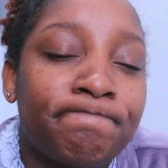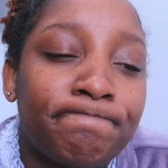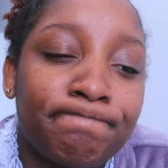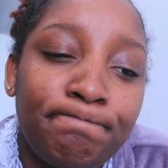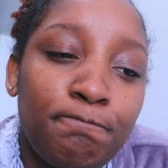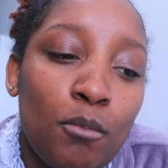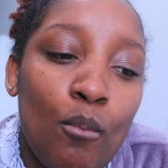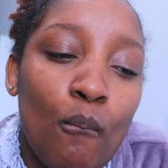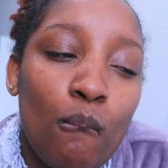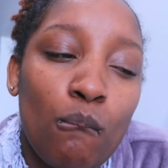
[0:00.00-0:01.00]

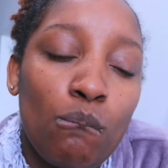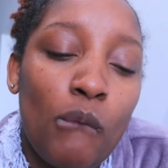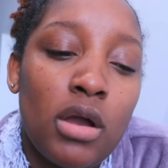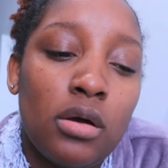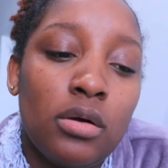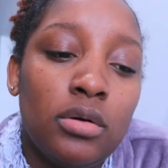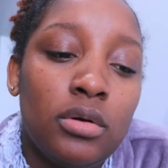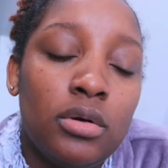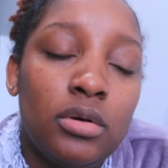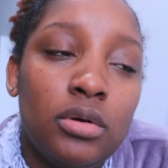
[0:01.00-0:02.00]

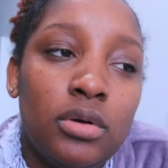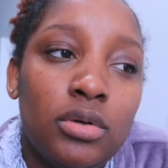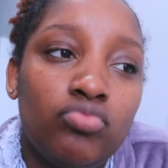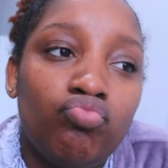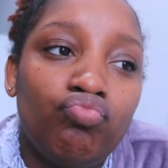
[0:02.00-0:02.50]
[no speech]